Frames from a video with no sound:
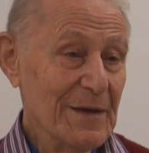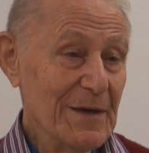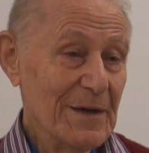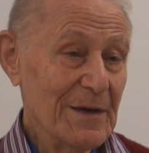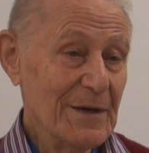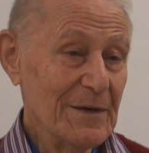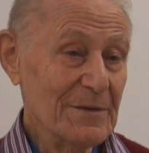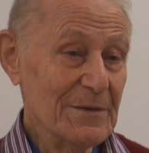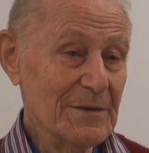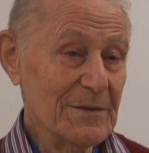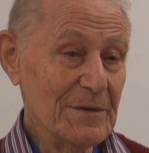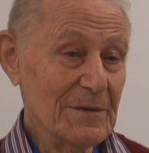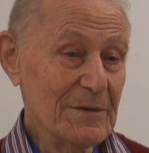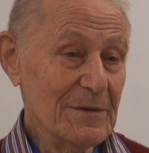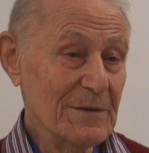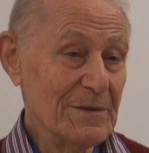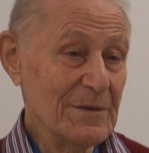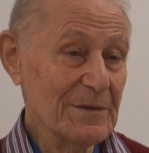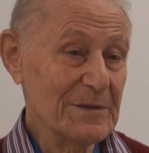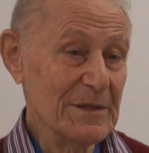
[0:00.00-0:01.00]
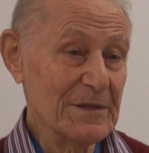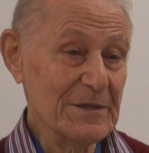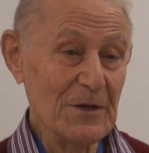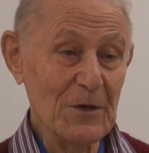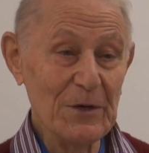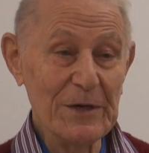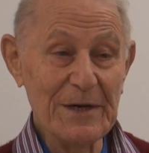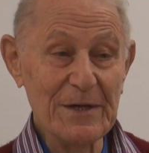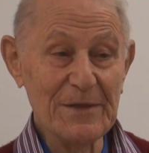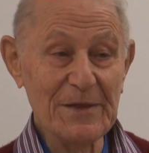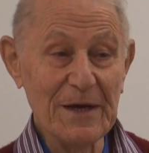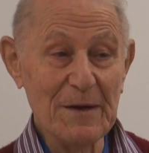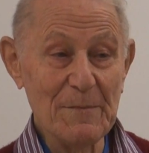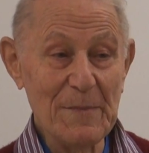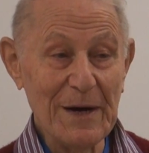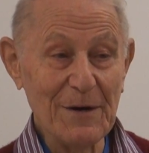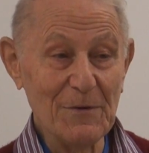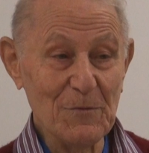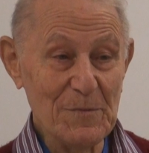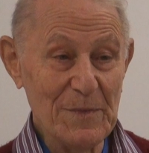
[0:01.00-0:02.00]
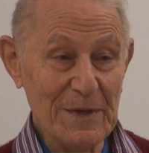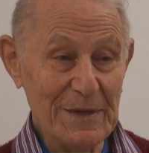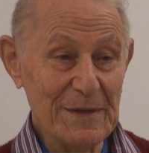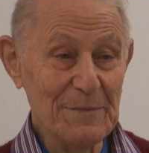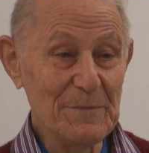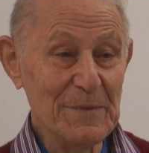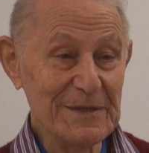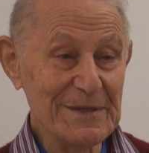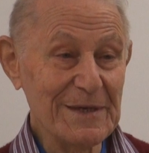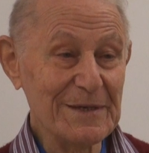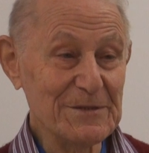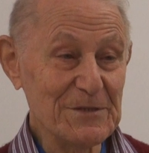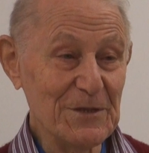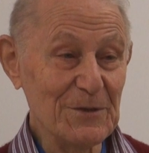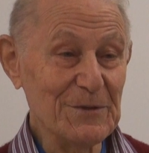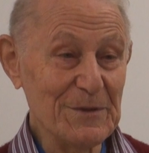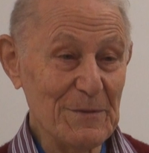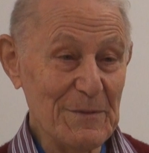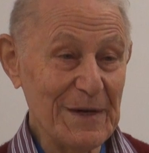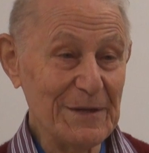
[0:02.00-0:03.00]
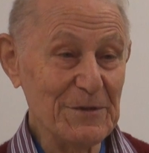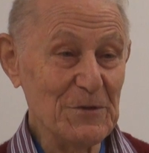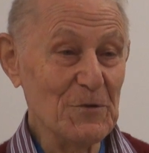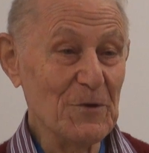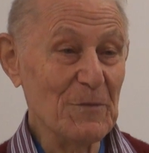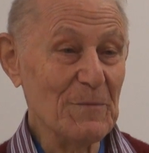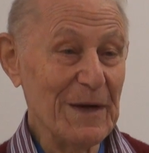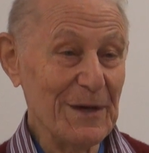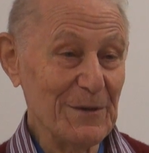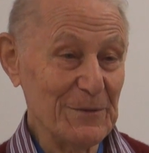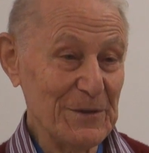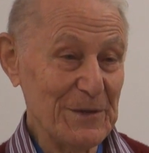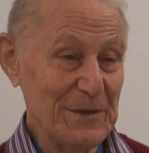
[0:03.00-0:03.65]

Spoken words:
and he didn't know anything about me, but I told him I knew about